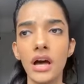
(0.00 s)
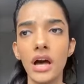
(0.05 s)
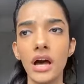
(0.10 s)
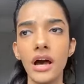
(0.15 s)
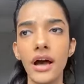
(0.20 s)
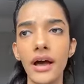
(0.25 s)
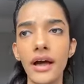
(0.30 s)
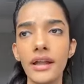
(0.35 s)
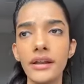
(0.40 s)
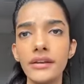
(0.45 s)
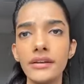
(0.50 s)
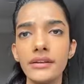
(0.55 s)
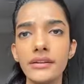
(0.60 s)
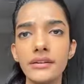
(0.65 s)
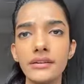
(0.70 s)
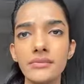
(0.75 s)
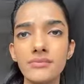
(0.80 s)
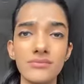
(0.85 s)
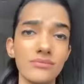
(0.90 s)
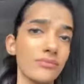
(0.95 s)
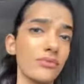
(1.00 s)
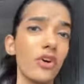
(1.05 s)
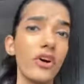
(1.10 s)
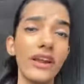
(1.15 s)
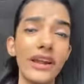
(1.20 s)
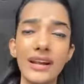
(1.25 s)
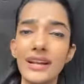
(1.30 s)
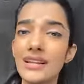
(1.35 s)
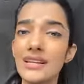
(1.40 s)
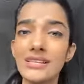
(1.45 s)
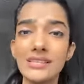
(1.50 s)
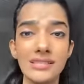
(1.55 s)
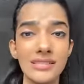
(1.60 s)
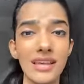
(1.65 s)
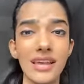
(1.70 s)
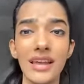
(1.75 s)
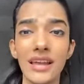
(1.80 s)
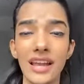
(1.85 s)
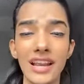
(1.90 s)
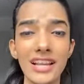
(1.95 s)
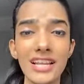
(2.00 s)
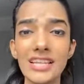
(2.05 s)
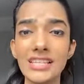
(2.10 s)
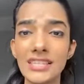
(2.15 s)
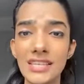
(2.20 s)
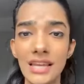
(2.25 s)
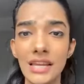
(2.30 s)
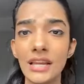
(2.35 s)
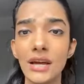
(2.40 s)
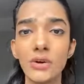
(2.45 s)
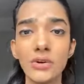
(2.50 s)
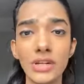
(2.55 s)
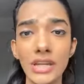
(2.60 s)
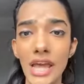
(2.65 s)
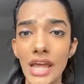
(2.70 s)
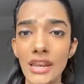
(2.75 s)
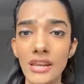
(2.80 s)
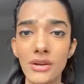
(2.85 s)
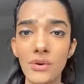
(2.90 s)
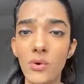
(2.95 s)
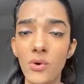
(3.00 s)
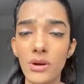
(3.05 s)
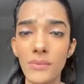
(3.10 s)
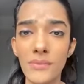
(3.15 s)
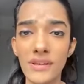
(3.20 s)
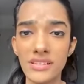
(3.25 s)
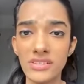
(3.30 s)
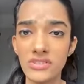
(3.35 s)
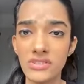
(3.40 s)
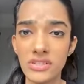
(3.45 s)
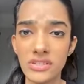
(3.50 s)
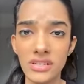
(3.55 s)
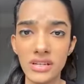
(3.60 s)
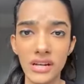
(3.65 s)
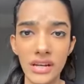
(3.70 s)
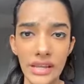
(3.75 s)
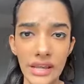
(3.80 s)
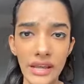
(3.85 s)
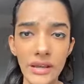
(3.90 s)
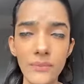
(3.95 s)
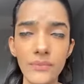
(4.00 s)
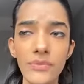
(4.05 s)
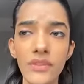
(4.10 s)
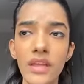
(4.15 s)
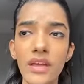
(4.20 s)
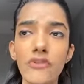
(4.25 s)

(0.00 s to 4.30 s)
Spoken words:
and or at least send out 10 cold messages a day.